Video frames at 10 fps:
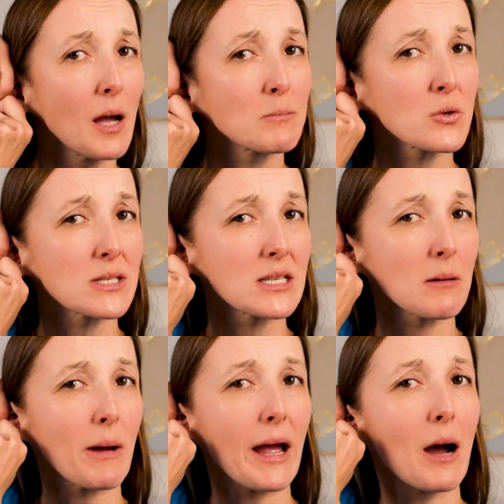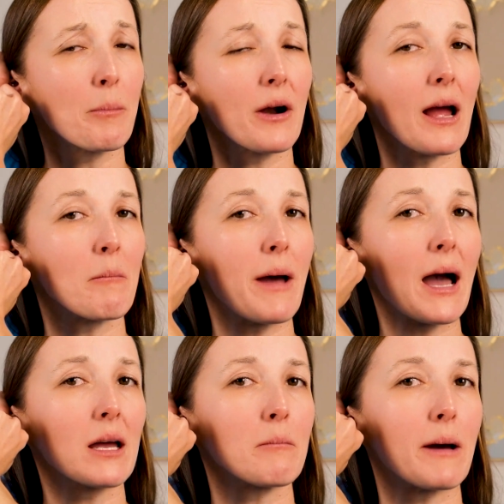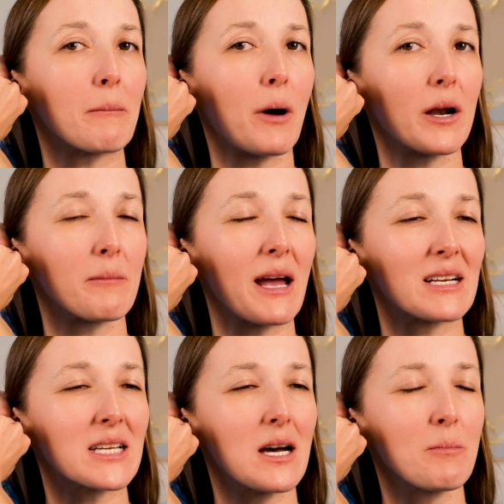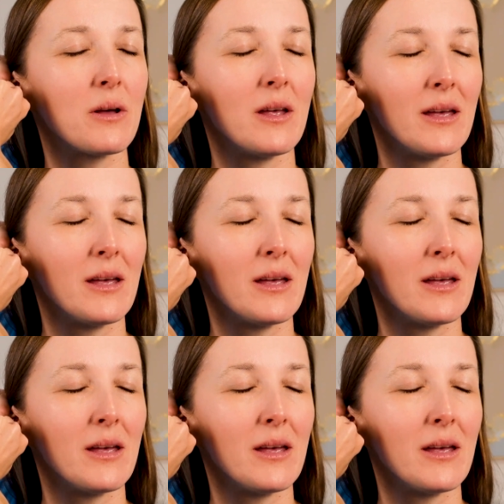I'm twisting my upper hand back and my bottom hand up.